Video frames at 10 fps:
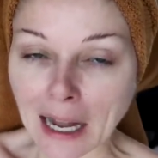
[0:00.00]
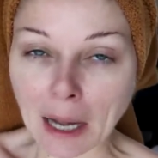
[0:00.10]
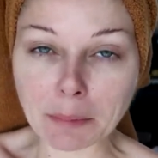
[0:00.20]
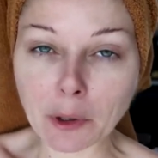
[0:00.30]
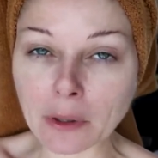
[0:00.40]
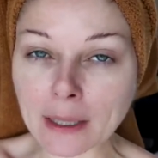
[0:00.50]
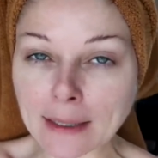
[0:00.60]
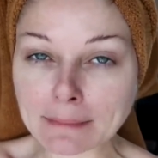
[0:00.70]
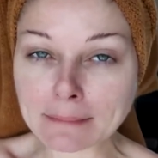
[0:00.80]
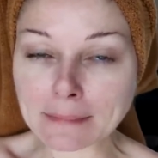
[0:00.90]
Up
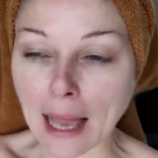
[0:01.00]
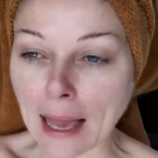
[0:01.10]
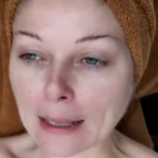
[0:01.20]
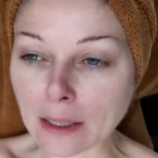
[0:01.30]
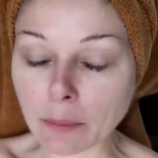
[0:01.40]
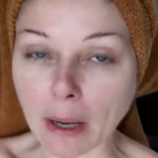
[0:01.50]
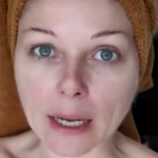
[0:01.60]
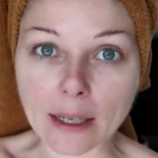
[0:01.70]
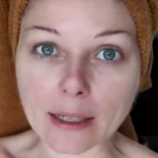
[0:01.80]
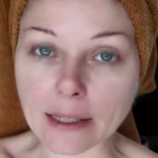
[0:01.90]
early, and
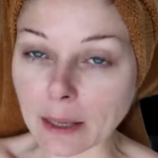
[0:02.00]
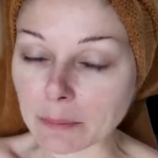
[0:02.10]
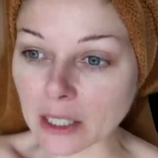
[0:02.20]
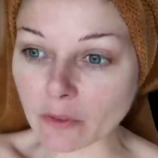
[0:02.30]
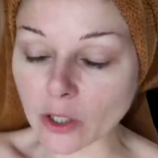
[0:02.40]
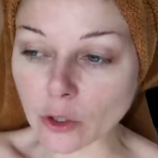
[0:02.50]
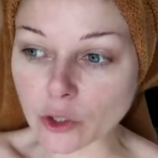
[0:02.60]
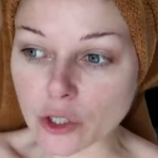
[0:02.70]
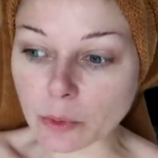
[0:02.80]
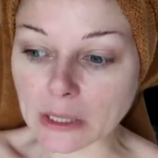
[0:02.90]
my GLAMLITE video
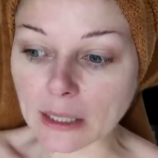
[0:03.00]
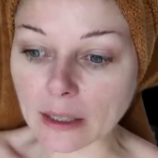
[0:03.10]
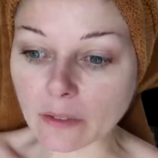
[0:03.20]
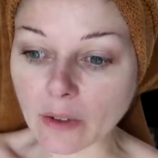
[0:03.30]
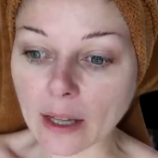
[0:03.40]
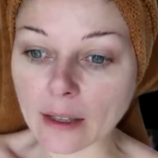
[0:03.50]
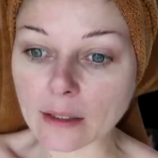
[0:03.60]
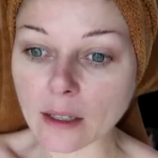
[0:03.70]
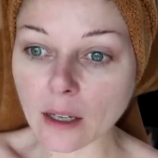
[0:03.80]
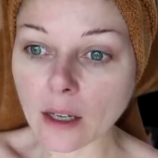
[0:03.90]
just went live,
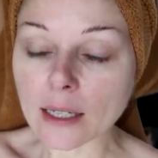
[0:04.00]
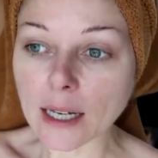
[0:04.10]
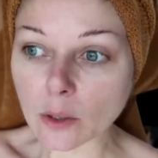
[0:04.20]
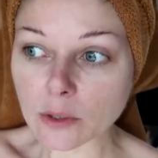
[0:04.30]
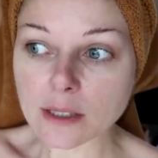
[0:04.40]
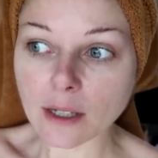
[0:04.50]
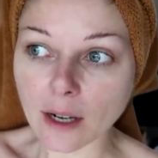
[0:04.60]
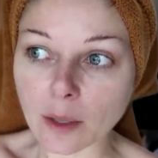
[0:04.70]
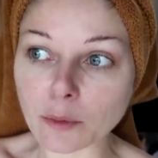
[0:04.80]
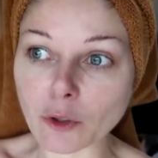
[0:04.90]
and now it's
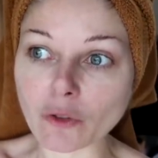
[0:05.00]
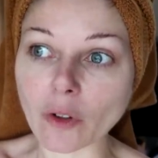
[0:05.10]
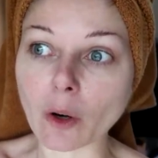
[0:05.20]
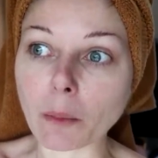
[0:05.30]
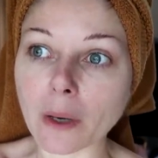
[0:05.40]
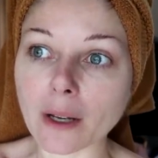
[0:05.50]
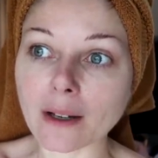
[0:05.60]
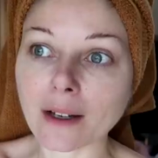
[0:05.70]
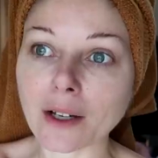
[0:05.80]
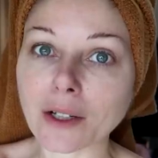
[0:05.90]
time to film
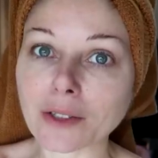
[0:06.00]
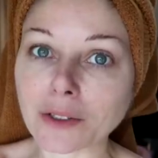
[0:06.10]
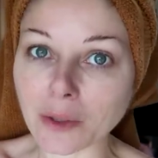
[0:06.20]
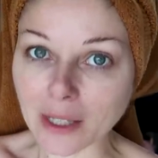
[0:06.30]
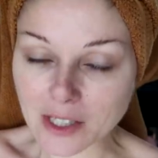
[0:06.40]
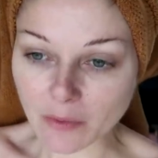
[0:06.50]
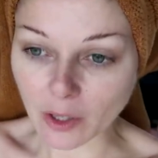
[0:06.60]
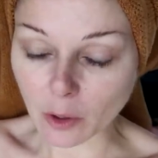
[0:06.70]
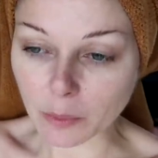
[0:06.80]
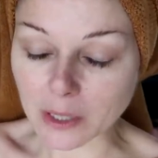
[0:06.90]
today's
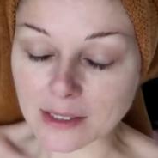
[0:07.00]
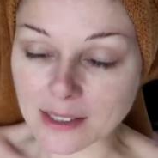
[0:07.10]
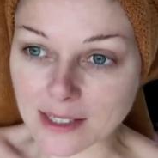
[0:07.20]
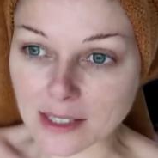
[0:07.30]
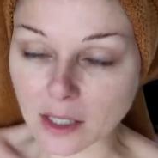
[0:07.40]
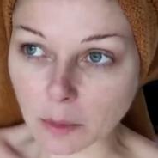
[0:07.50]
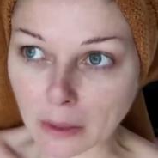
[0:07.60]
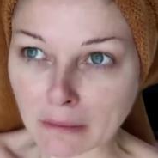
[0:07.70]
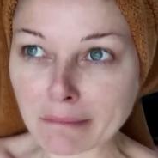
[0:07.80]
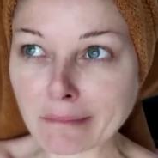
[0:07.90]
video because this is gonna
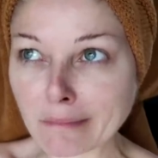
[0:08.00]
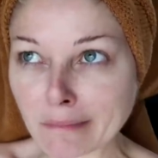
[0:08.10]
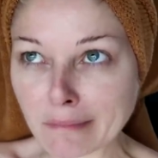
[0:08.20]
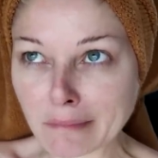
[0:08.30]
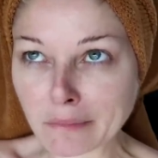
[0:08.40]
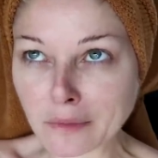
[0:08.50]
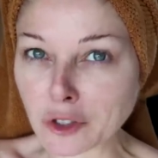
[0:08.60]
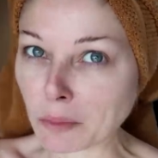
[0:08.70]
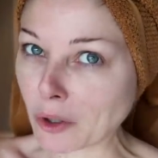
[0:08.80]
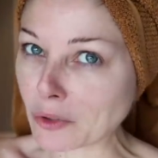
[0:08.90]
be
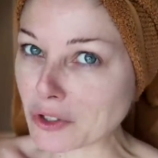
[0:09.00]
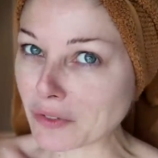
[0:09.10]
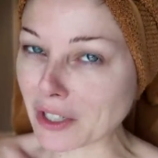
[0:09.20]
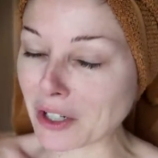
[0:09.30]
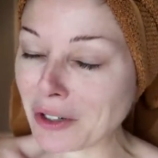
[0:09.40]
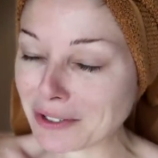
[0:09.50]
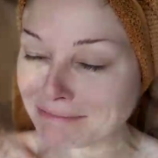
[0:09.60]
tomorrow's video.